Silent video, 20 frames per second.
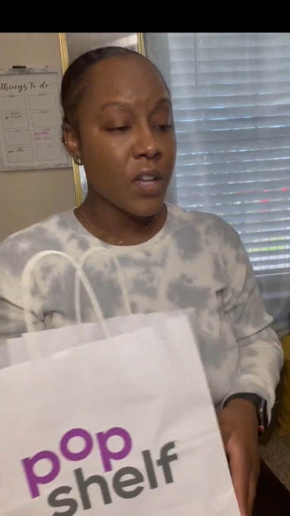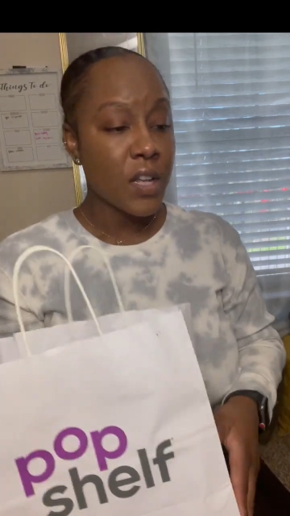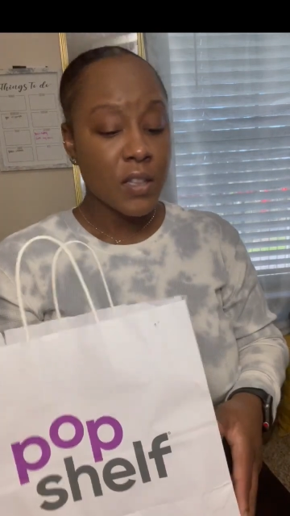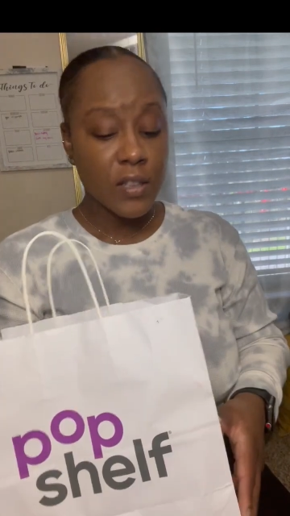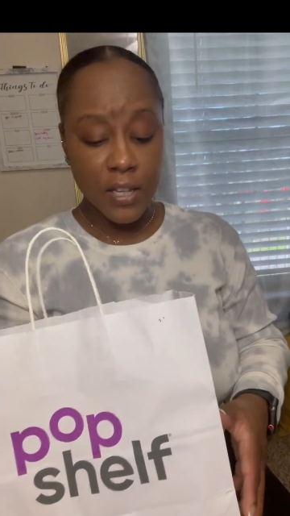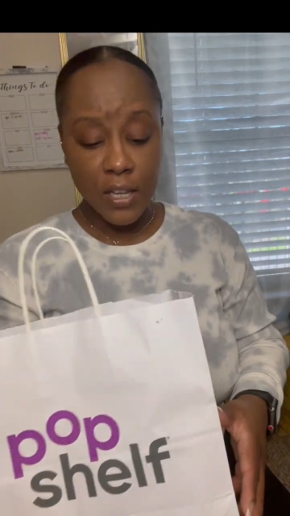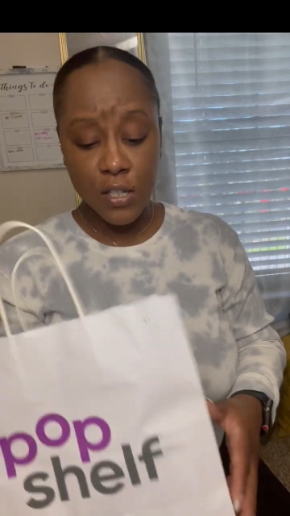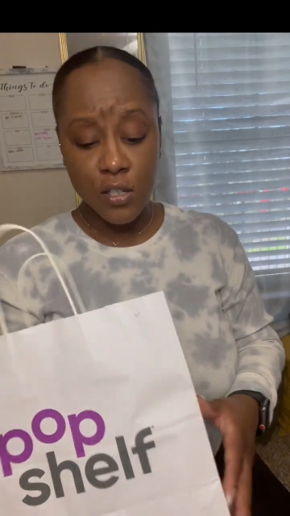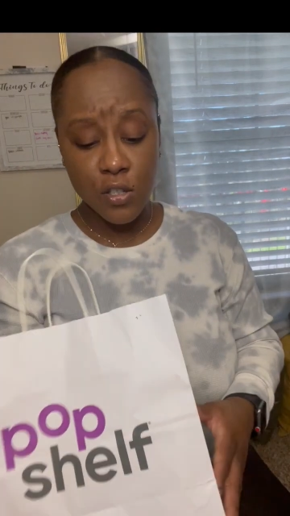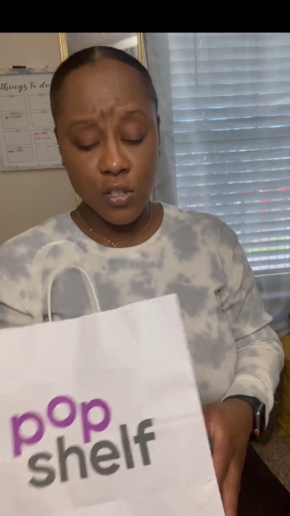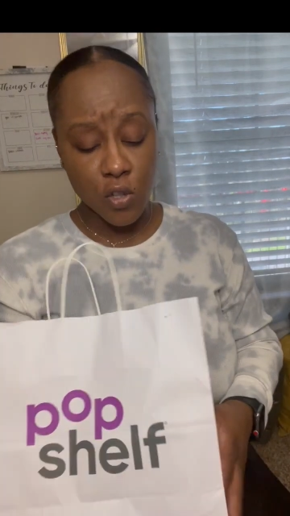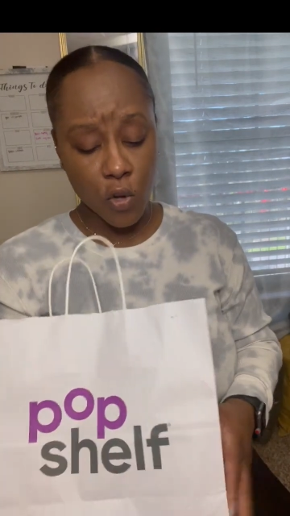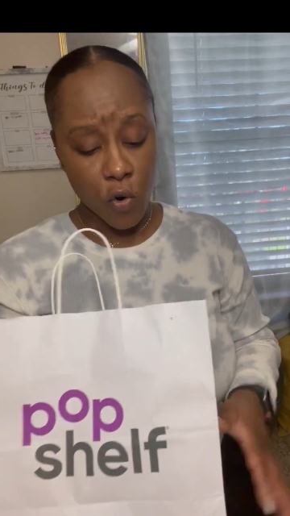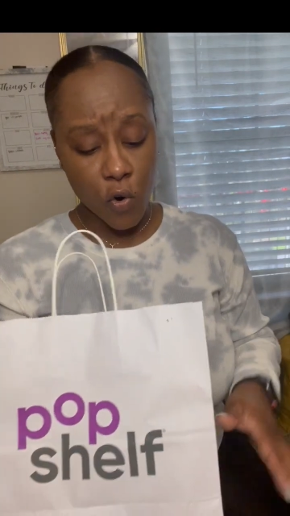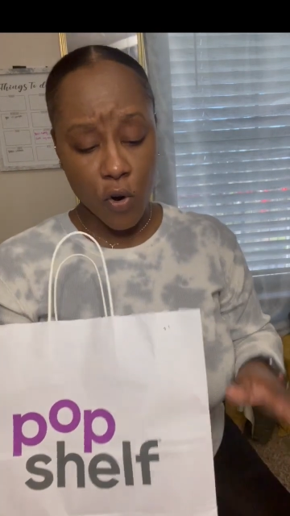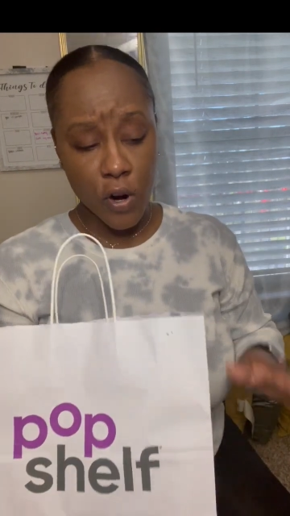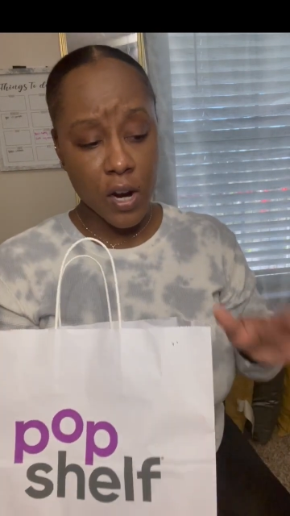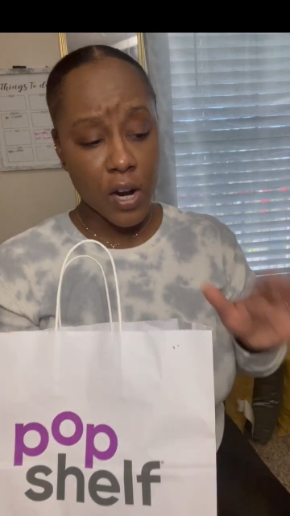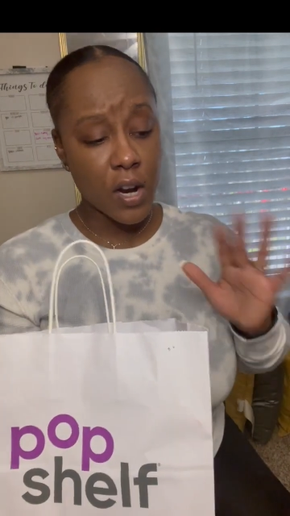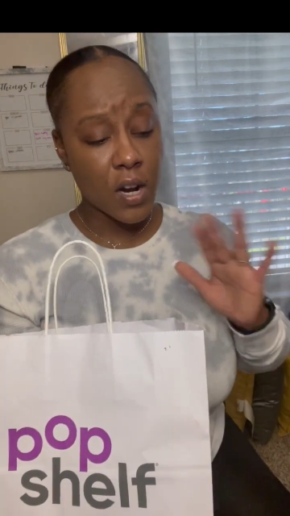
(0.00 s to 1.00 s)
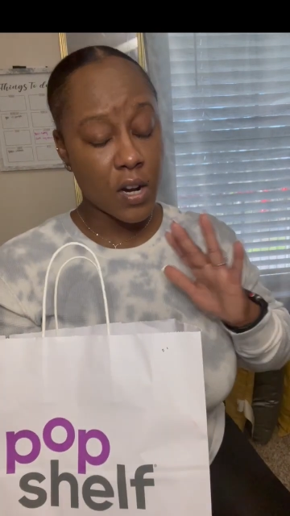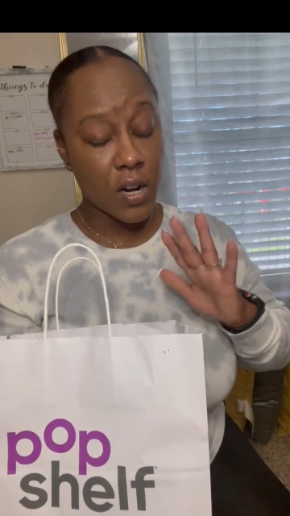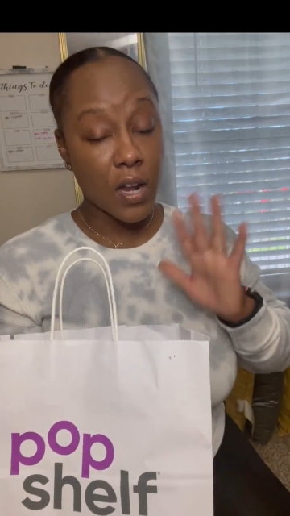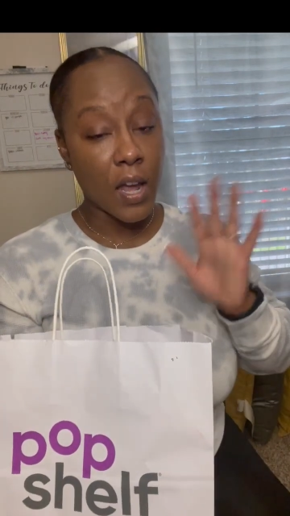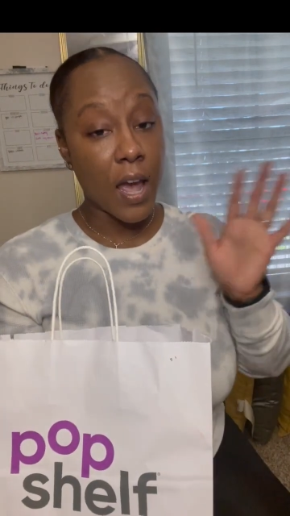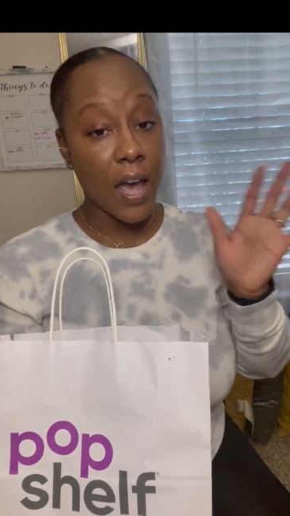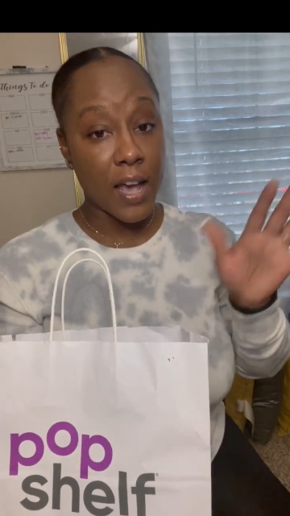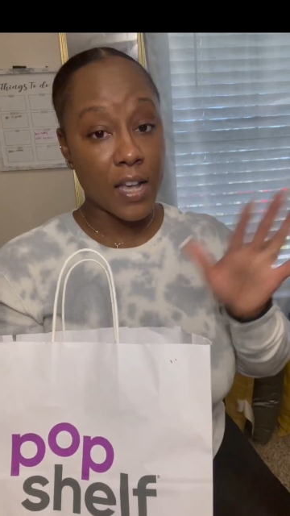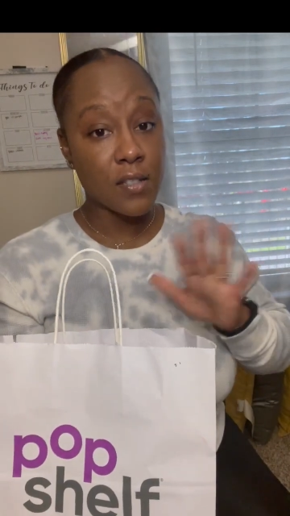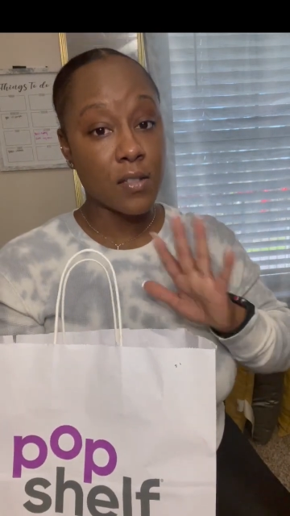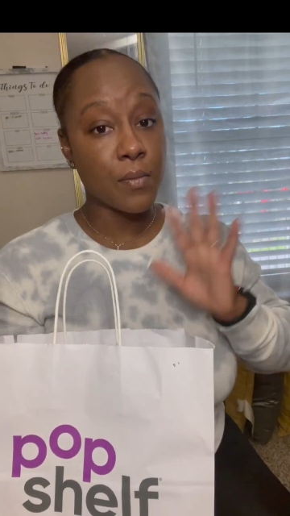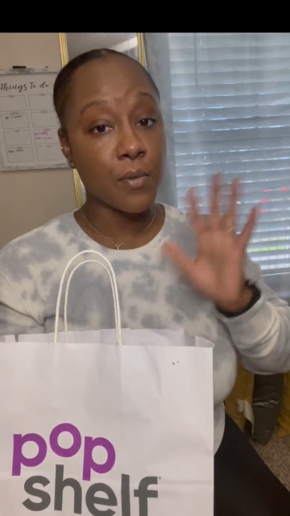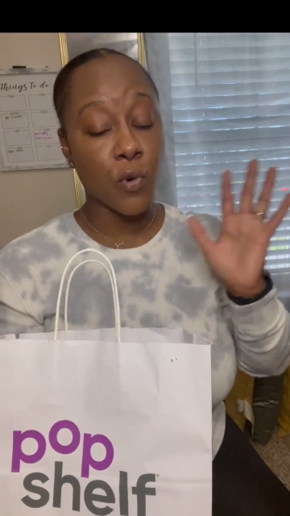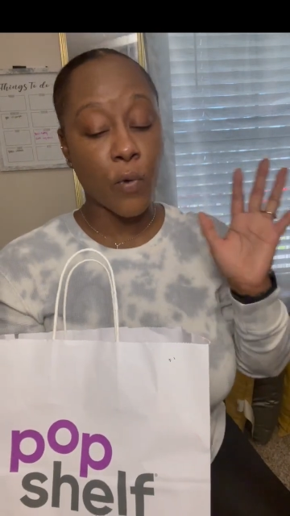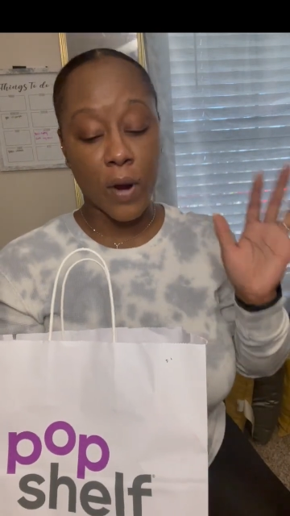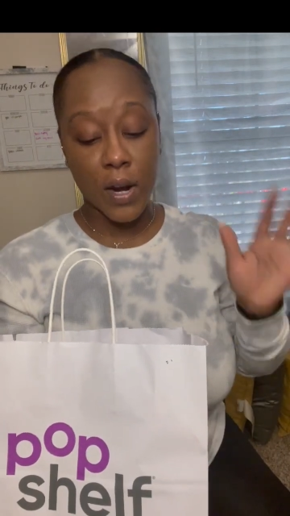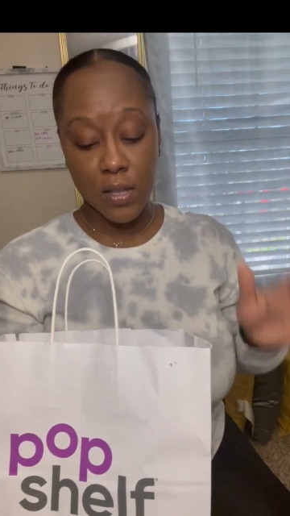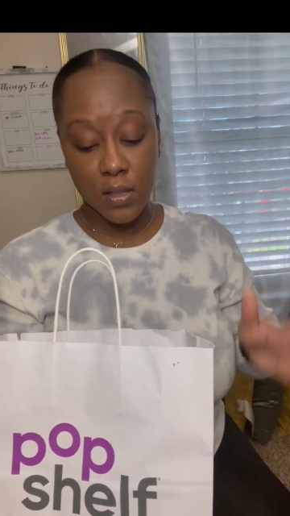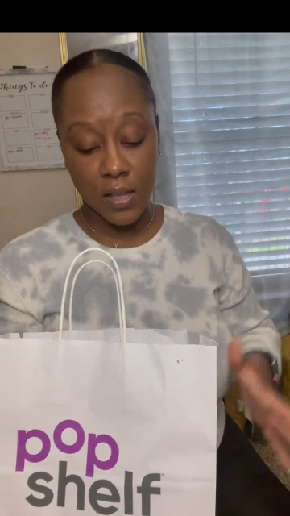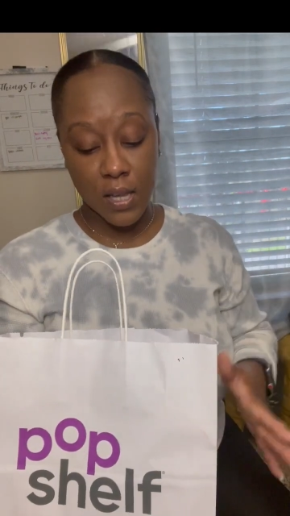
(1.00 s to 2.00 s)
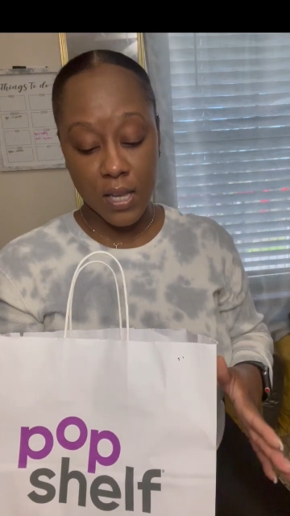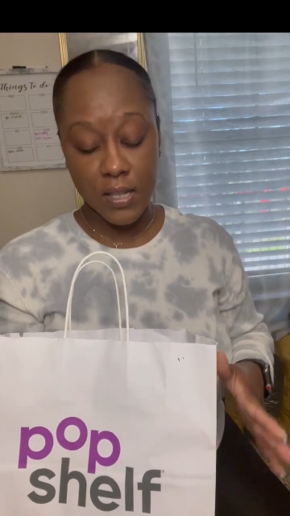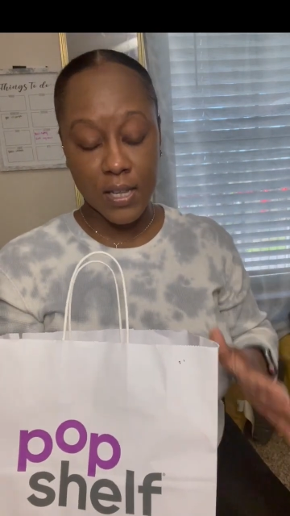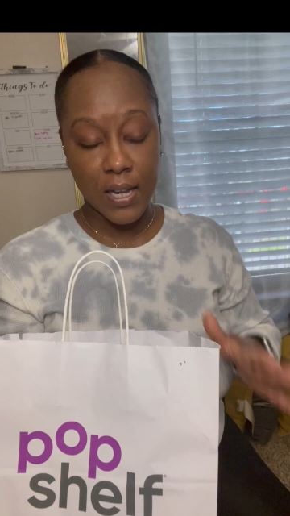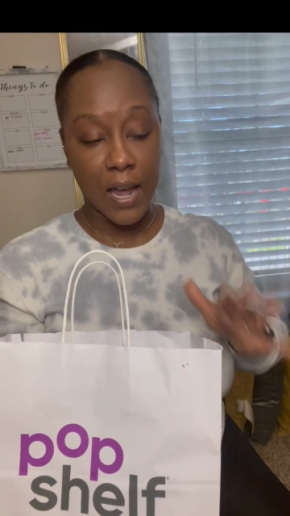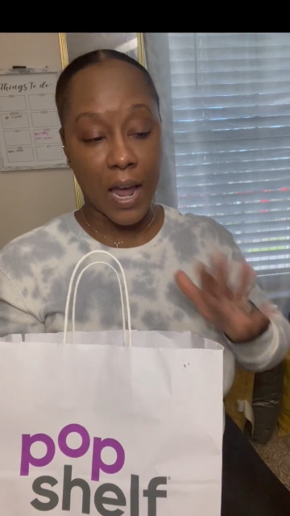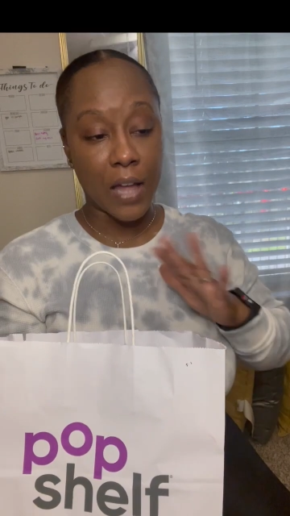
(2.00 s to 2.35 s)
this store has some great things that